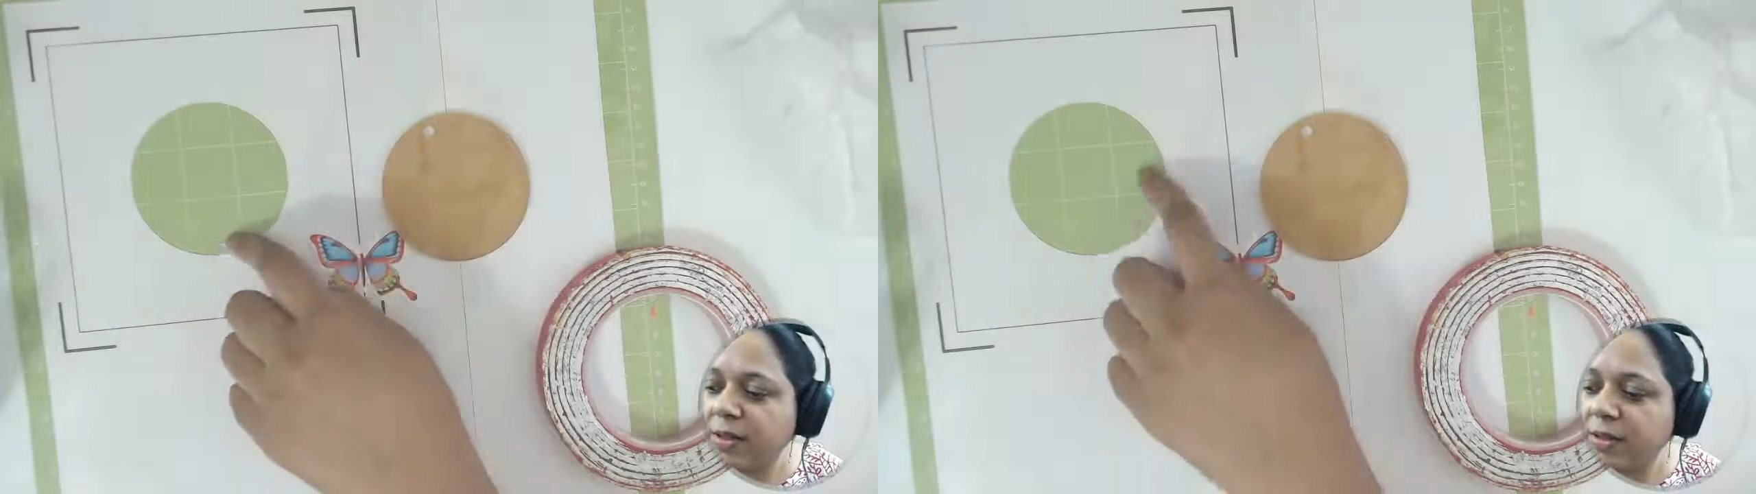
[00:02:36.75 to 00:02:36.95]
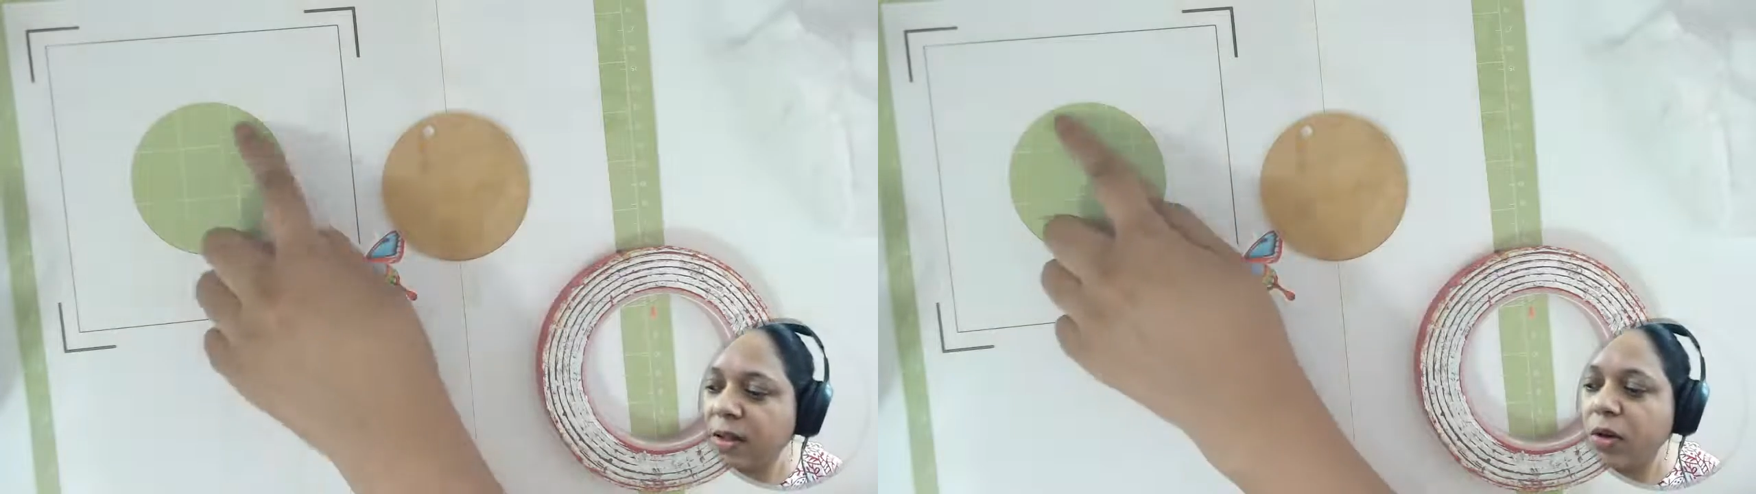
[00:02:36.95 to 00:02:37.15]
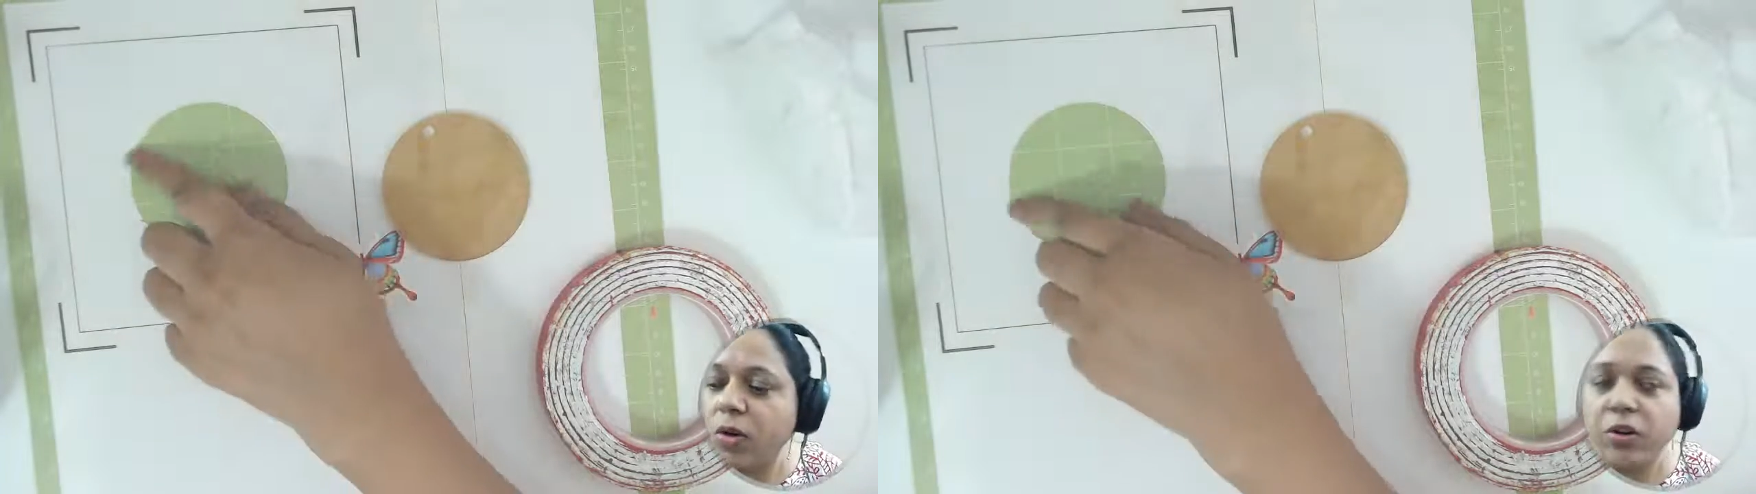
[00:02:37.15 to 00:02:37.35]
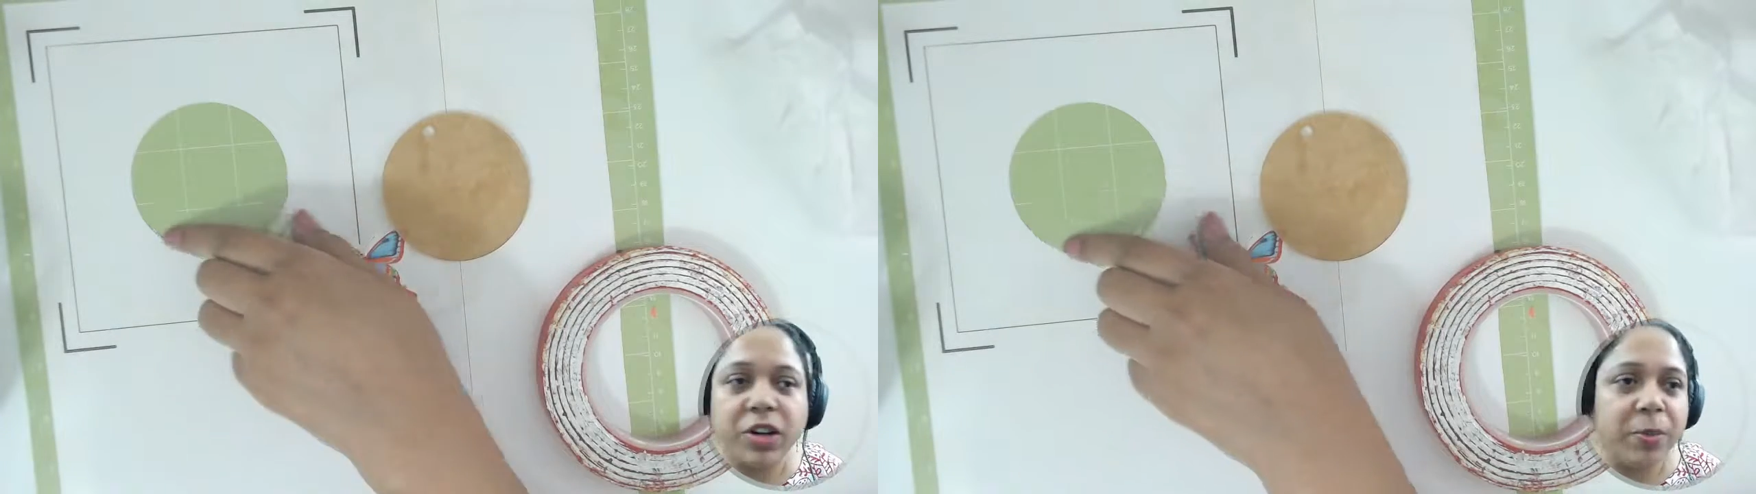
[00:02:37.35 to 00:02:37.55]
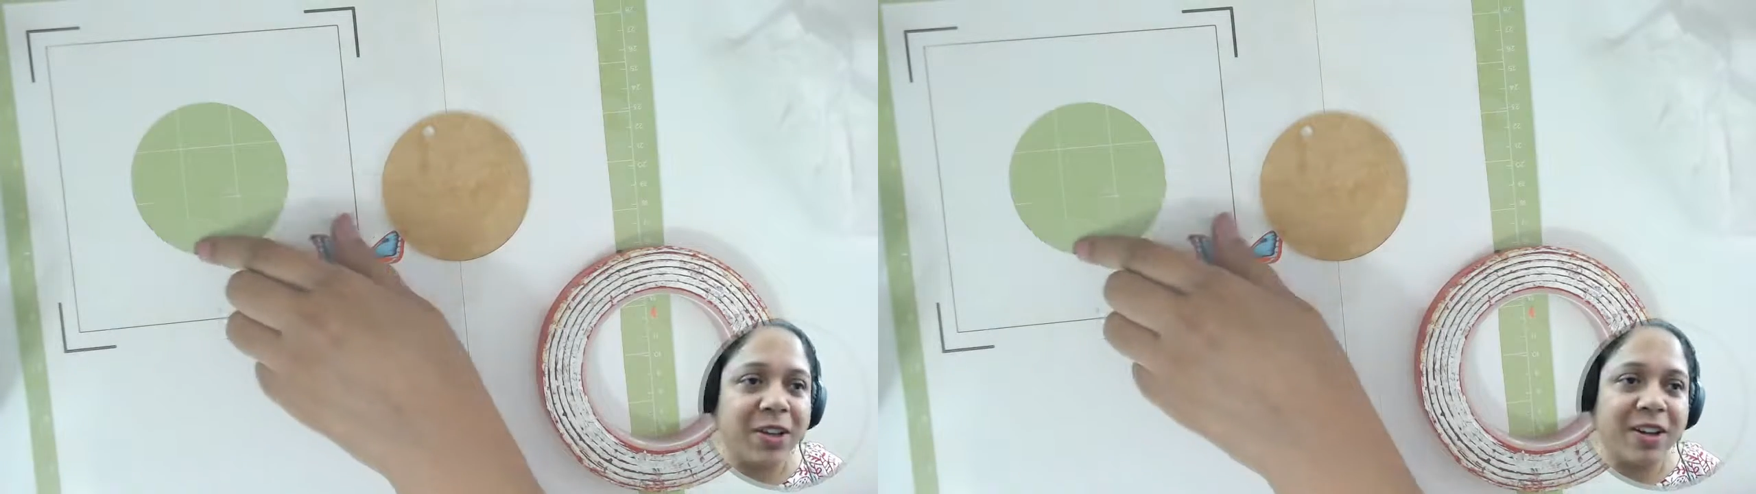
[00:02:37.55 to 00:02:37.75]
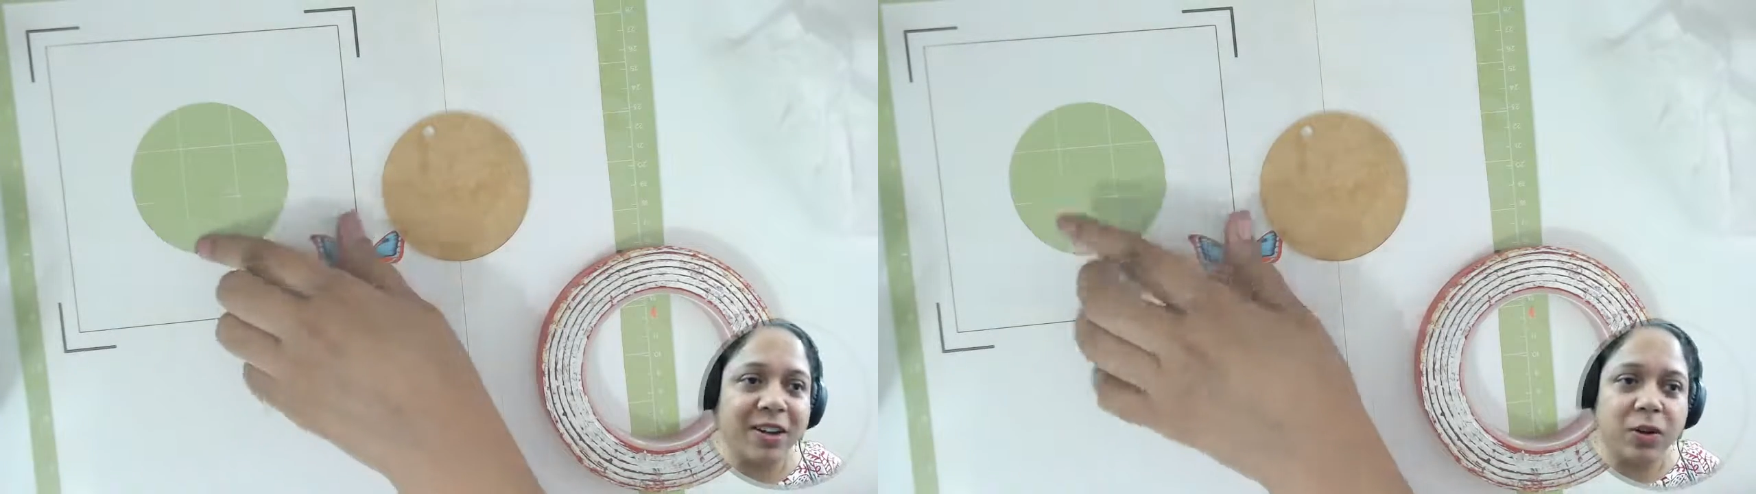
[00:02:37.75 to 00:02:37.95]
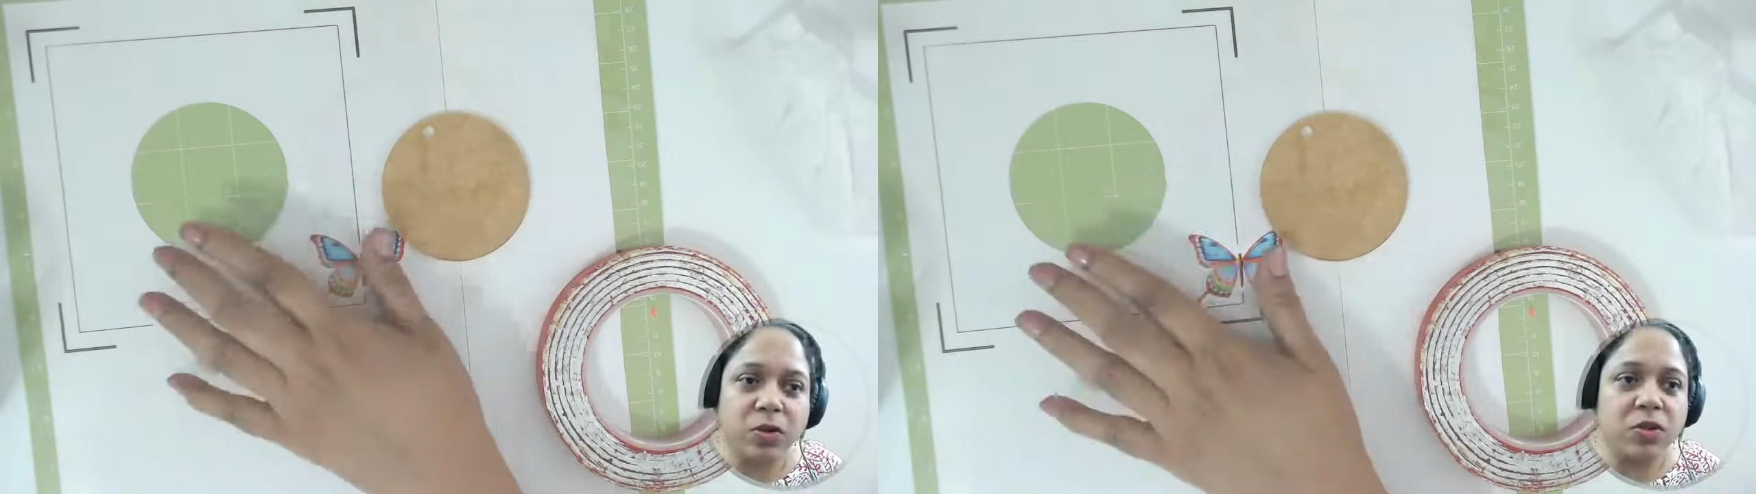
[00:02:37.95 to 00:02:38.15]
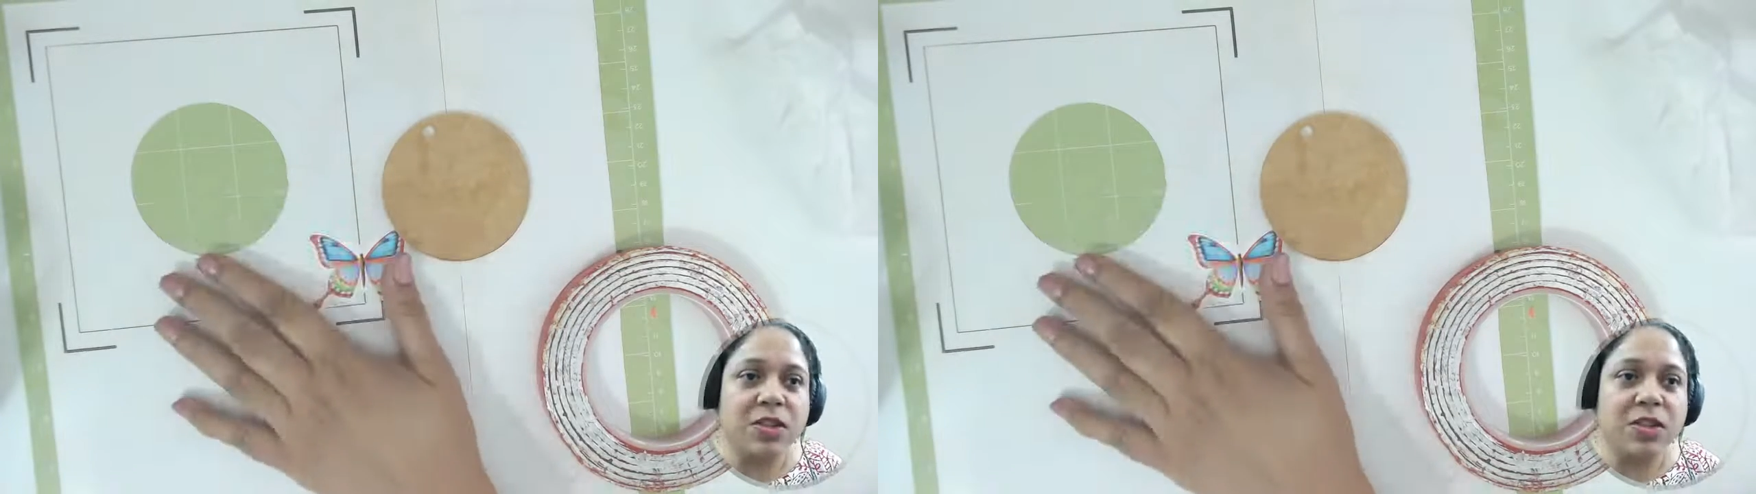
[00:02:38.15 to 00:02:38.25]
circle already been cut out.